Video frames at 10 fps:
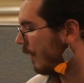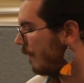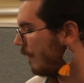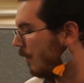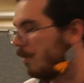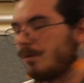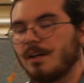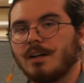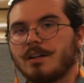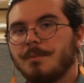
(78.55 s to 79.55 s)
few
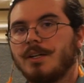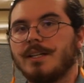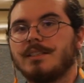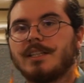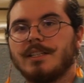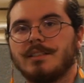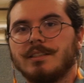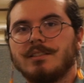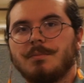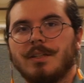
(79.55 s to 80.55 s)
community
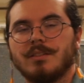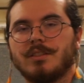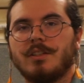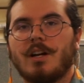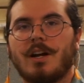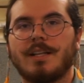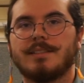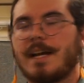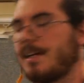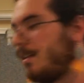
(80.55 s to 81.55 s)
changes because they're not as
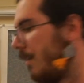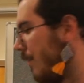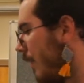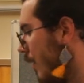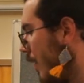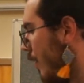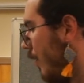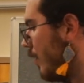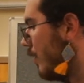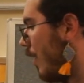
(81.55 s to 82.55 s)
active.
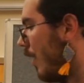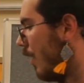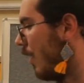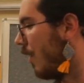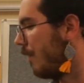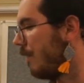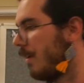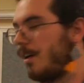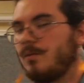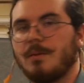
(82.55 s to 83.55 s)
There's not a lot
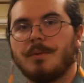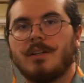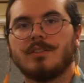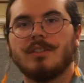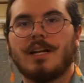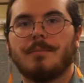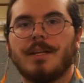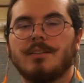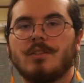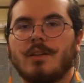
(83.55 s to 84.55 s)
of reproduction
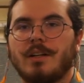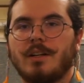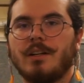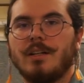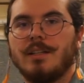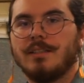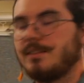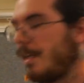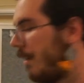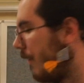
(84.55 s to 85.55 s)
happening, so they're
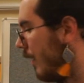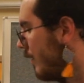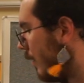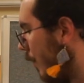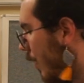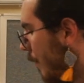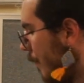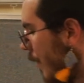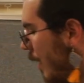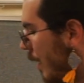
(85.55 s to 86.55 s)
staying very similar.
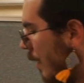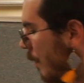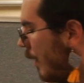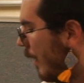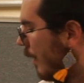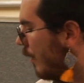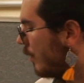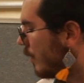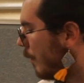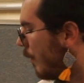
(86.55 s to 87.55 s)
But then in the
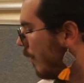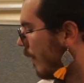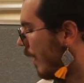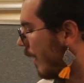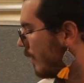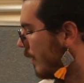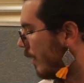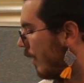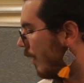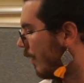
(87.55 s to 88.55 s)
summer of the next
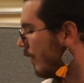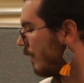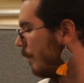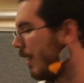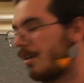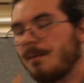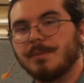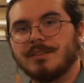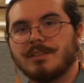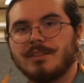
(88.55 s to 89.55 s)
year, there's a big
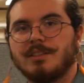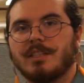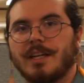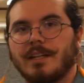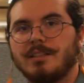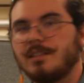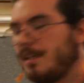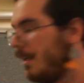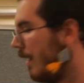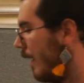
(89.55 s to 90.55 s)
composition change,
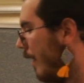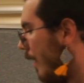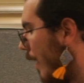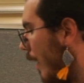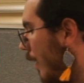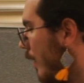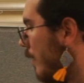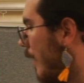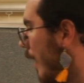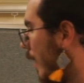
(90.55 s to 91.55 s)
and that
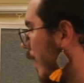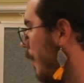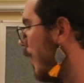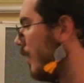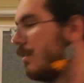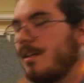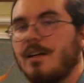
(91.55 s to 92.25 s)
is likely because